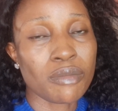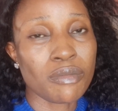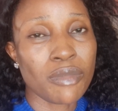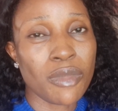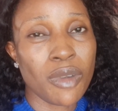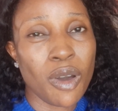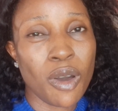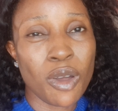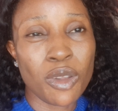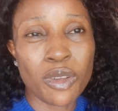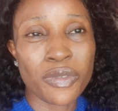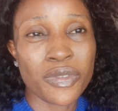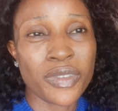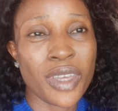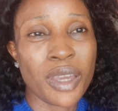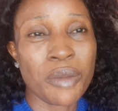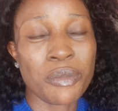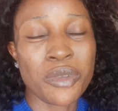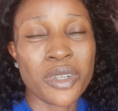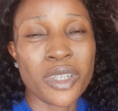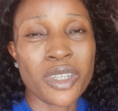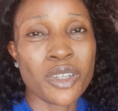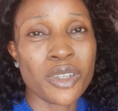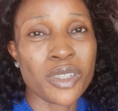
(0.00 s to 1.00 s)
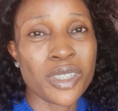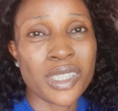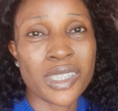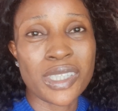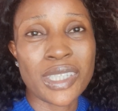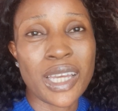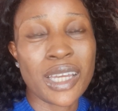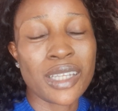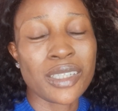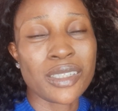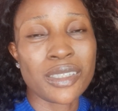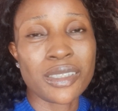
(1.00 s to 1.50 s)
all of them really
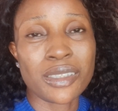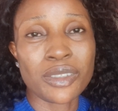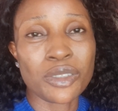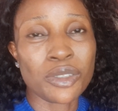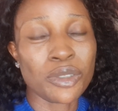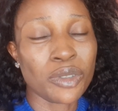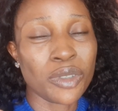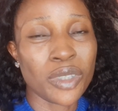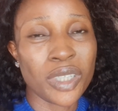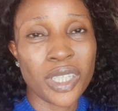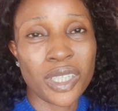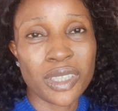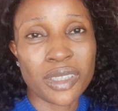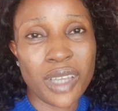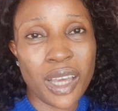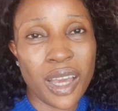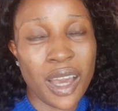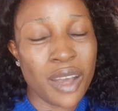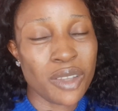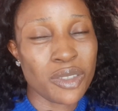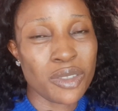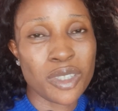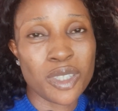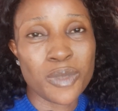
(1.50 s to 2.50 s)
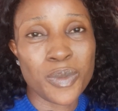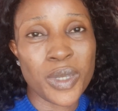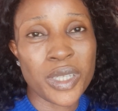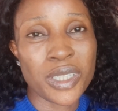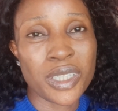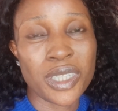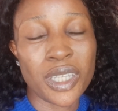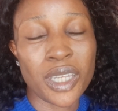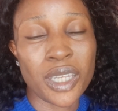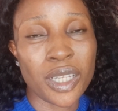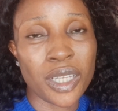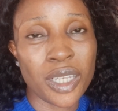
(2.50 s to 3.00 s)
understand how to speak
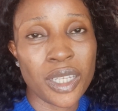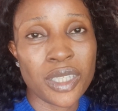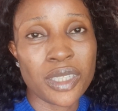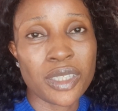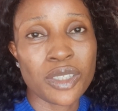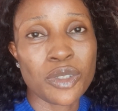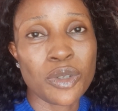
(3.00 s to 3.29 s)
English.